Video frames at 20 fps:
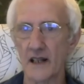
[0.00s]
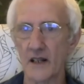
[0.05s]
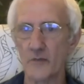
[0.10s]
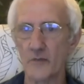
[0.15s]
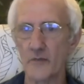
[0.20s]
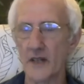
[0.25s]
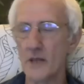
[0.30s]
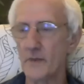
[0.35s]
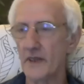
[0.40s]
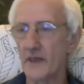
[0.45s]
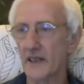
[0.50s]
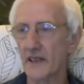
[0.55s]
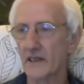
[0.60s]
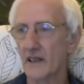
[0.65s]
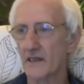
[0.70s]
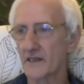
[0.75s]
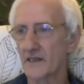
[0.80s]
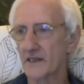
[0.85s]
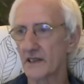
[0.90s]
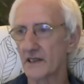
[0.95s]
may be a
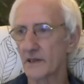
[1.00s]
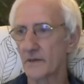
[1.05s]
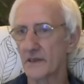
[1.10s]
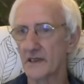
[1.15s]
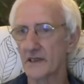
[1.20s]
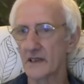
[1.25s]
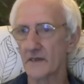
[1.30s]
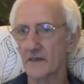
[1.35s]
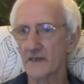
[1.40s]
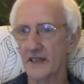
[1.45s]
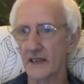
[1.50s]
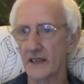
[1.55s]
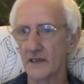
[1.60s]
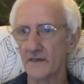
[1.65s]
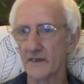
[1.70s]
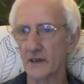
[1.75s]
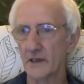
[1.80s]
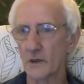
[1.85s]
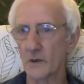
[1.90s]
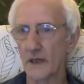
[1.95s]
consequence of
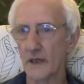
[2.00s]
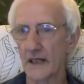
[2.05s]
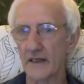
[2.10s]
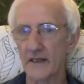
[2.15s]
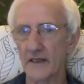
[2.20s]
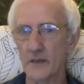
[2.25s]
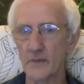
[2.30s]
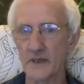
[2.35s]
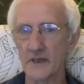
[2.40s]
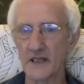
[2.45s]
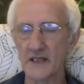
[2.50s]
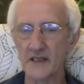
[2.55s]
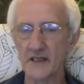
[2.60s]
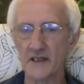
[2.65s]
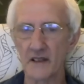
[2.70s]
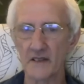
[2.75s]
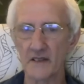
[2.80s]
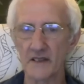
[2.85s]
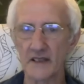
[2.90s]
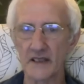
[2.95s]
self-inquiry, but it's
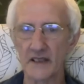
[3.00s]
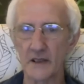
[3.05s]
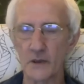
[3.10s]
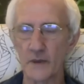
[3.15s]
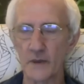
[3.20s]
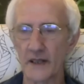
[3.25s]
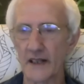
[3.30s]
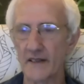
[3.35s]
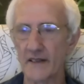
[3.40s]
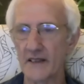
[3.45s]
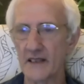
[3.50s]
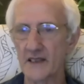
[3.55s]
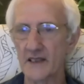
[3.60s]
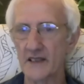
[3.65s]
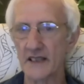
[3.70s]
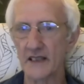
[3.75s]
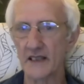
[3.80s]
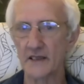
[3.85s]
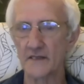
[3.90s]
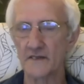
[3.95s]
not the inquiry
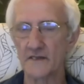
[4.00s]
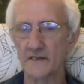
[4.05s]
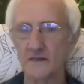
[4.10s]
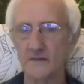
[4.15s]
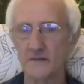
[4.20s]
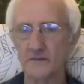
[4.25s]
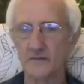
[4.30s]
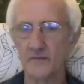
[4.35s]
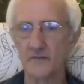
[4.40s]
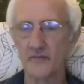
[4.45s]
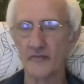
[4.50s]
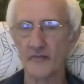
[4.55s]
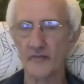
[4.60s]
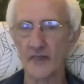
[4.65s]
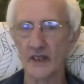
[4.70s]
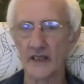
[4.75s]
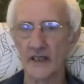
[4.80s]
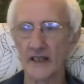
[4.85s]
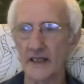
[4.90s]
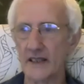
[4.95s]
itself.
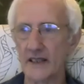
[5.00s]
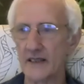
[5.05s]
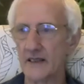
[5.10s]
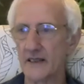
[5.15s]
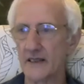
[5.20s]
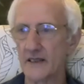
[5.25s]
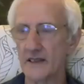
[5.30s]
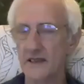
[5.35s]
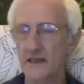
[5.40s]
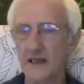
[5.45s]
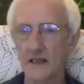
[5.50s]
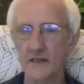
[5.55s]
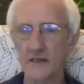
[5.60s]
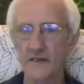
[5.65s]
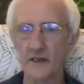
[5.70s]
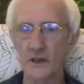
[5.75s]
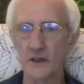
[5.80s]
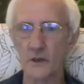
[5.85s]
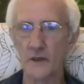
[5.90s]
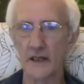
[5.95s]
In
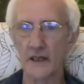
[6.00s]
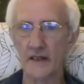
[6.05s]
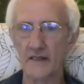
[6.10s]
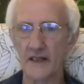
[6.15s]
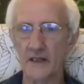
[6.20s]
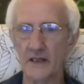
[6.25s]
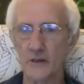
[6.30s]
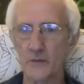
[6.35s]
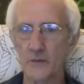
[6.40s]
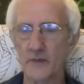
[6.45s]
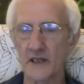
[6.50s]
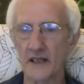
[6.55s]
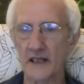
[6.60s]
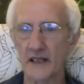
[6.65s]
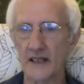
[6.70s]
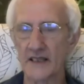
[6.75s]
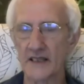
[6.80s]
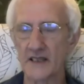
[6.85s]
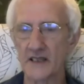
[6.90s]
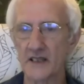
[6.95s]
self-inquiry, you're being
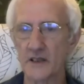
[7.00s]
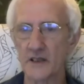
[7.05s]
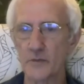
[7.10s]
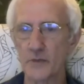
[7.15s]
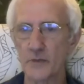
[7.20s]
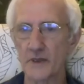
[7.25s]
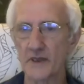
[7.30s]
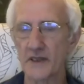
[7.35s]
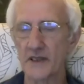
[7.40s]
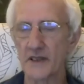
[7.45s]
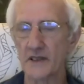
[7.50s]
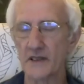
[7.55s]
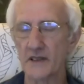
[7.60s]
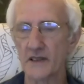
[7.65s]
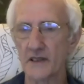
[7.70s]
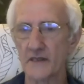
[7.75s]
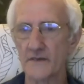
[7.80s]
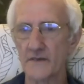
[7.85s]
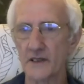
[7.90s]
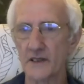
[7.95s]
asked to put
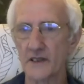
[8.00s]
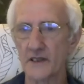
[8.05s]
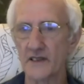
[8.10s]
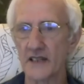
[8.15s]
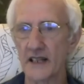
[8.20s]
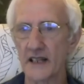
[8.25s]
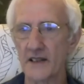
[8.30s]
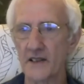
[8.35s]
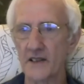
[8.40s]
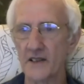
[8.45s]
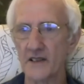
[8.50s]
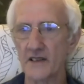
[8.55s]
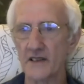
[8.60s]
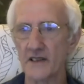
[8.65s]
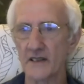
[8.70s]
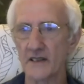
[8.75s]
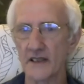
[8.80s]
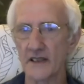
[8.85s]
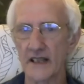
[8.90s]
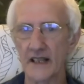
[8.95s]
your full attention
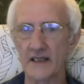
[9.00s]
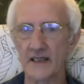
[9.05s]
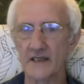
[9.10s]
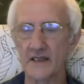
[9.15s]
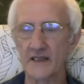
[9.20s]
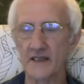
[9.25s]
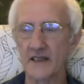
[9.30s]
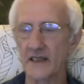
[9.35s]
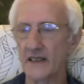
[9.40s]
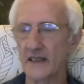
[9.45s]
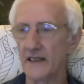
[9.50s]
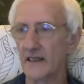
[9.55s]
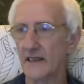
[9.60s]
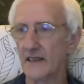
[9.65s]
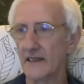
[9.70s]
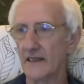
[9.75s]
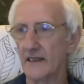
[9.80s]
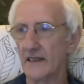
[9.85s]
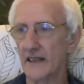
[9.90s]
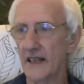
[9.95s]
on the entity
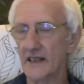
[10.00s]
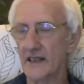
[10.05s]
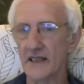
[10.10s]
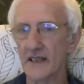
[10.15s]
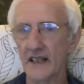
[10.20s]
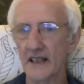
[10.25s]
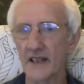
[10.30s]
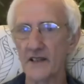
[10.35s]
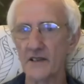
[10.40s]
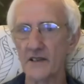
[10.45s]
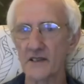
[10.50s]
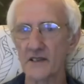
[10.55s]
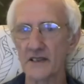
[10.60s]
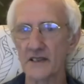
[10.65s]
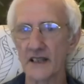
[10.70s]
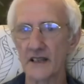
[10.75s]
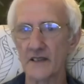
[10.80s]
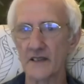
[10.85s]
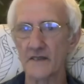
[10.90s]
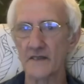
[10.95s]
inside
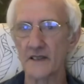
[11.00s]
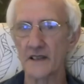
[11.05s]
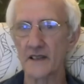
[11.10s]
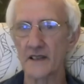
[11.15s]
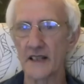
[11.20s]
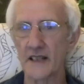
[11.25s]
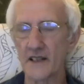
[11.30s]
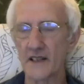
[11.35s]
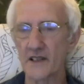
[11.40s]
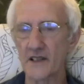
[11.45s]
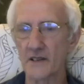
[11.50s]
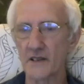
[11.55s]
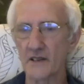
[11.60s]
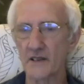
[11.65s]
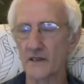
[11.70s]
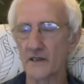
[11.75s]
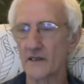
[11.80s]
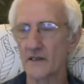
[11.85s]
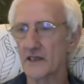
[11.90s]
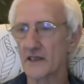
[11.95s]
yourself that thinks your
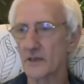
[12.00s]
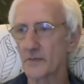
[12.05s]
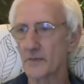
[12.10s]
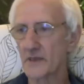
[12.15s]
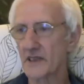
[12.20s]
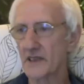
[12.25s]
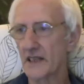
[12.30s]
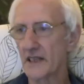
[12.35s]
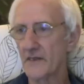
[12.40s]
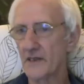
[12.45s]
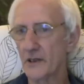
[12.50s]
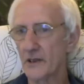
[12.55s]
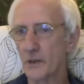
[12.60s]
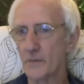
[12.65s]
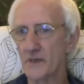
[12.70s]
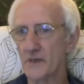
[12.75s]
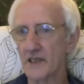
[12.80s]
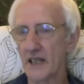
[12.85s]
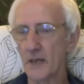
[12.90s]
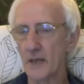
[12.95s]
thoughts, perceives your
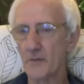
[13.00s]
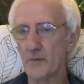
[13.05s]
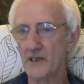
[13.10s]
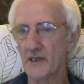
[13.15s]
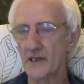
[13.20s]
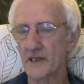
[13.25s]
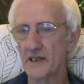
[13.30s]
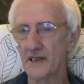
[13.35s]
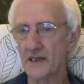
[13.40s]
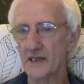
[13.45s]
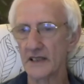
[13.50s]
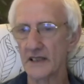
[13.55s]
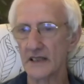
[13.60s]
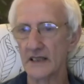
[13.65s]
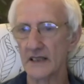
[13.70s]
perceptions.